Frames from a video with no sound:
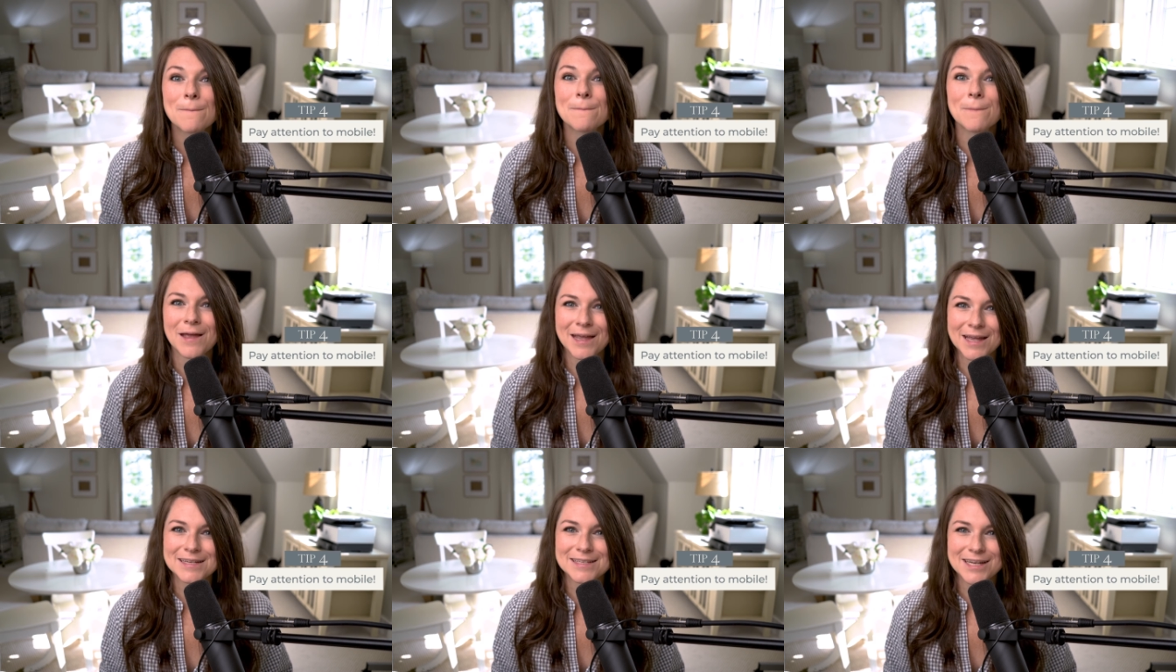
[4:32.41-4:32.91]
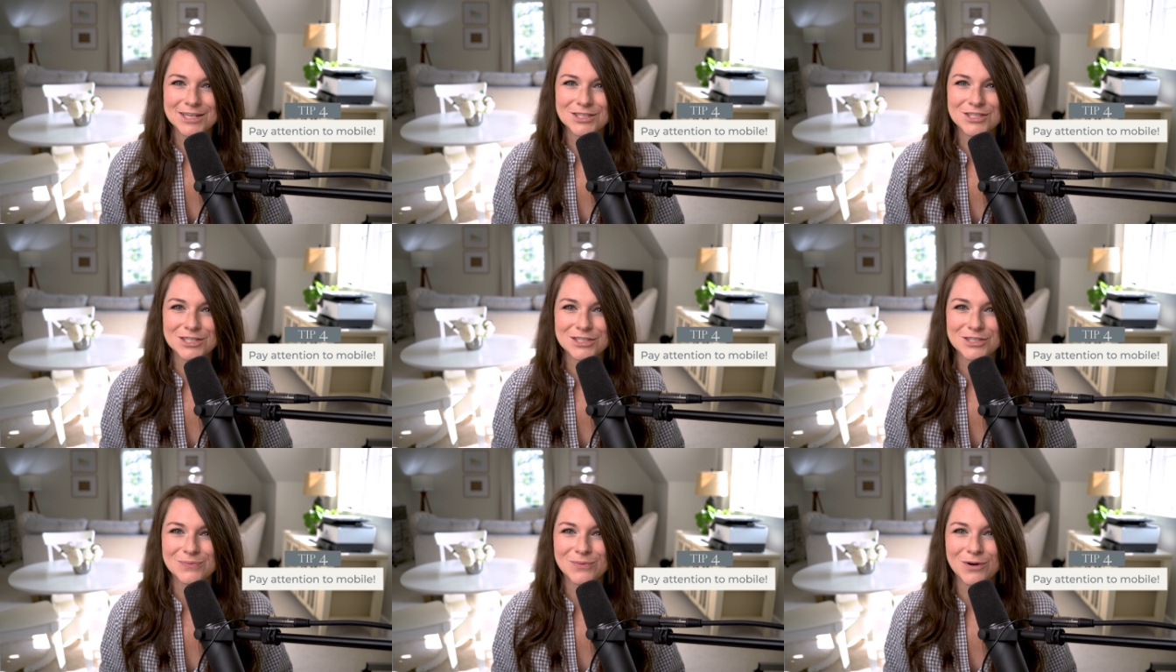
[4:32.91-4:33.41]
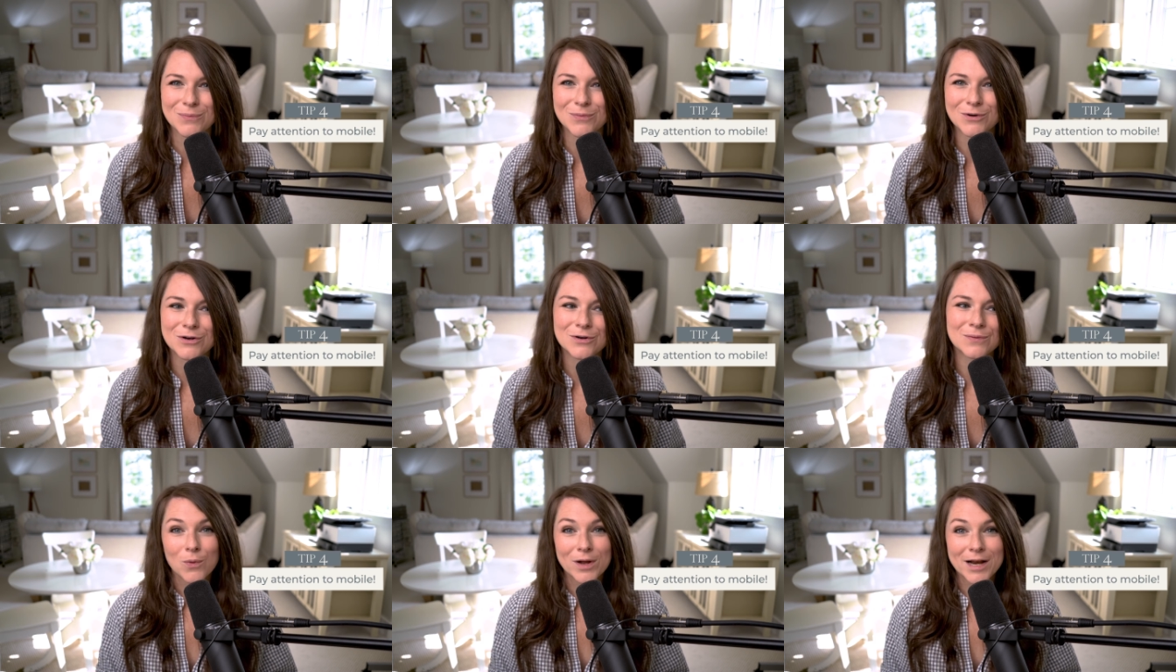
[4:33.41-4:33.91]
pay attention to
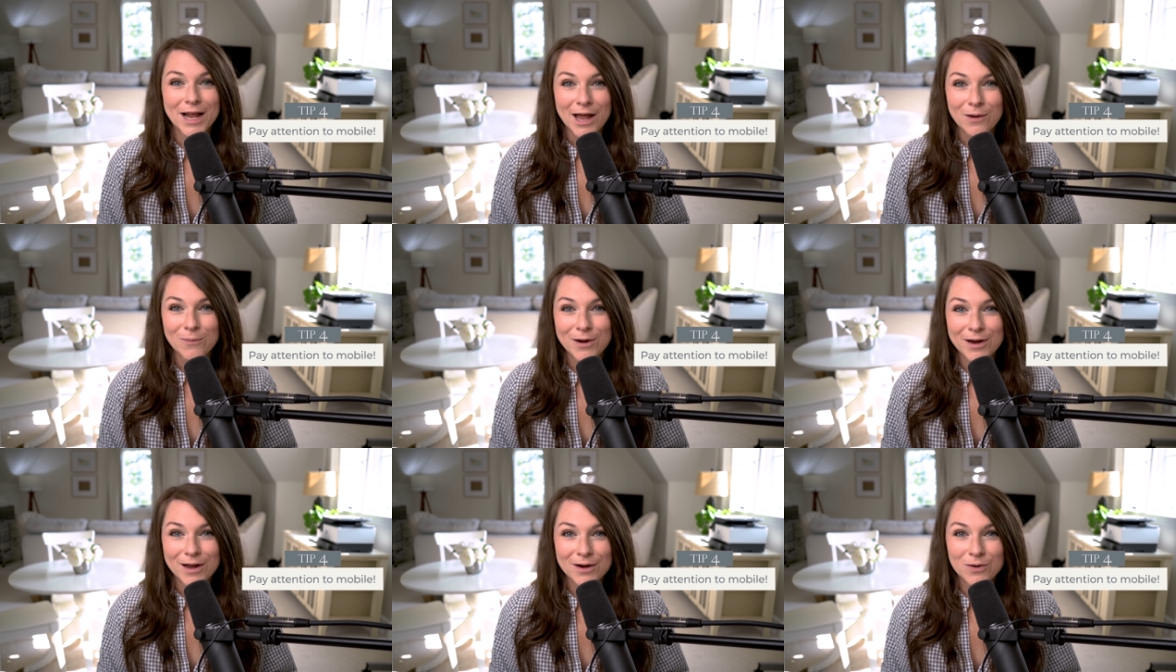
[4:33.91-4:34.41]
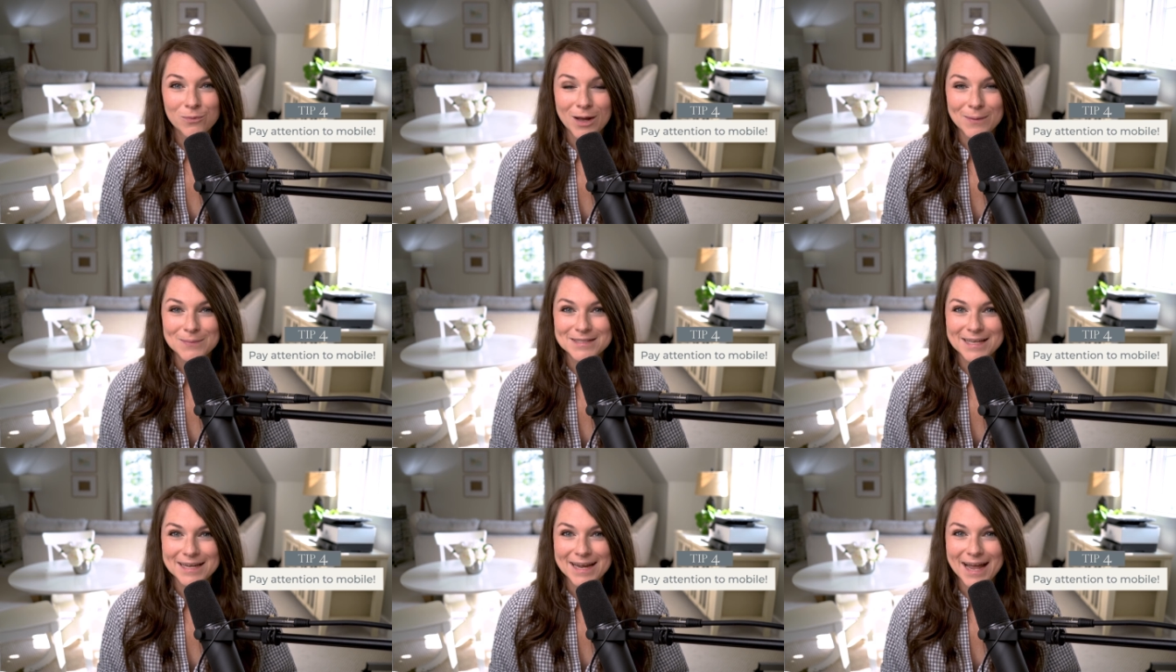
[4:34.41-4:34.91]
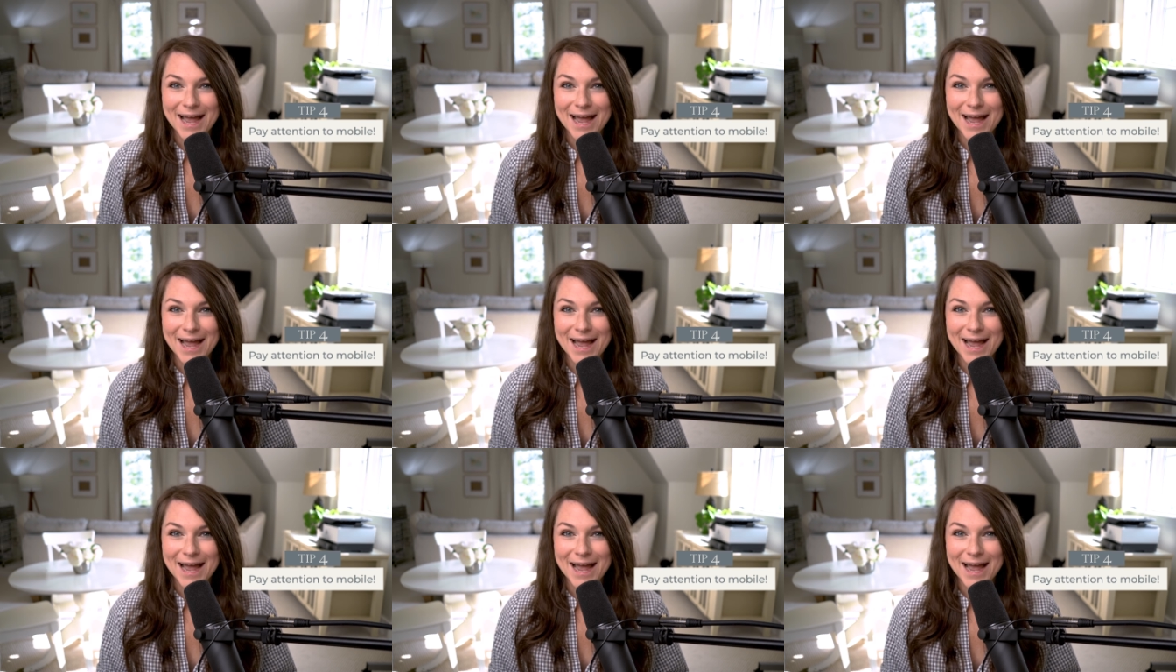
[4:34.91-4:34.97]
mobile. When I work on a website,